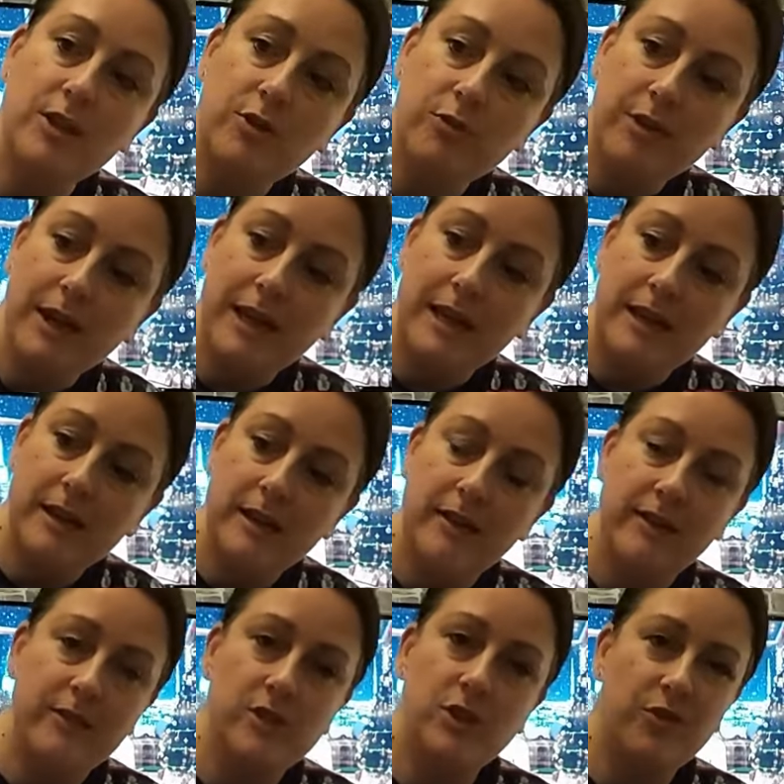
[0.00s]
green, and
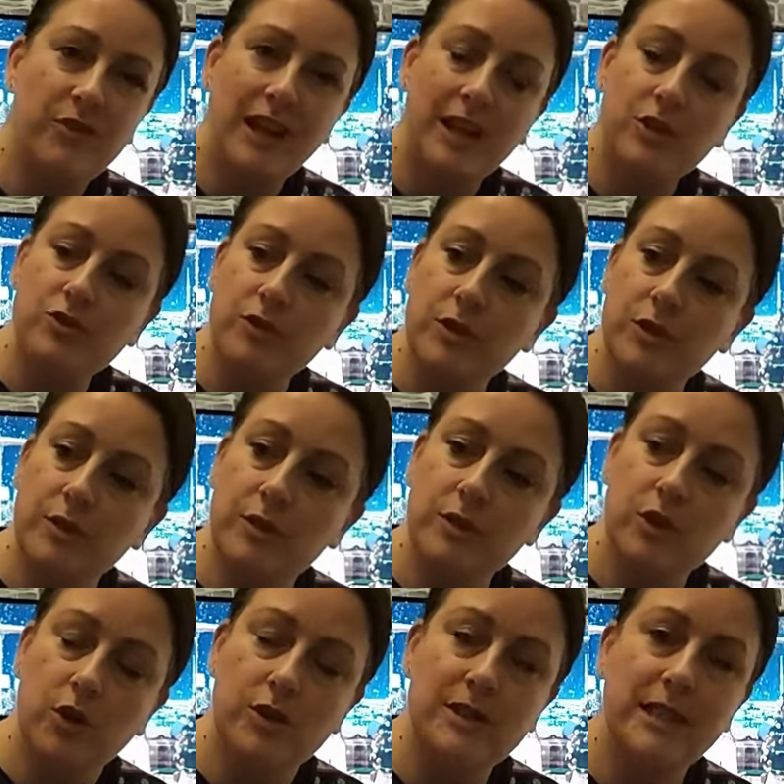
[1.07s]
then sort of natural
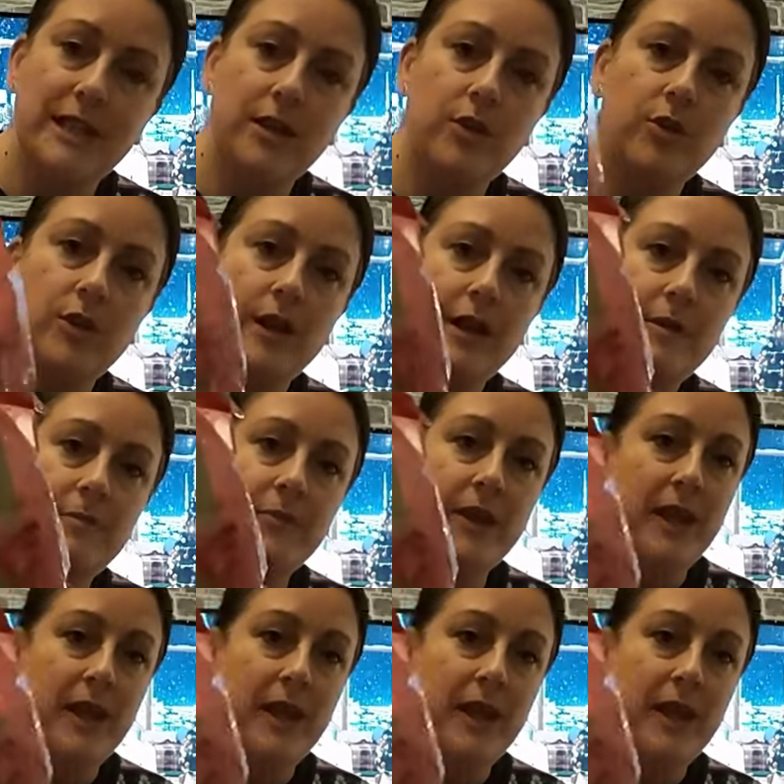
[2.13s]
tortilla colour.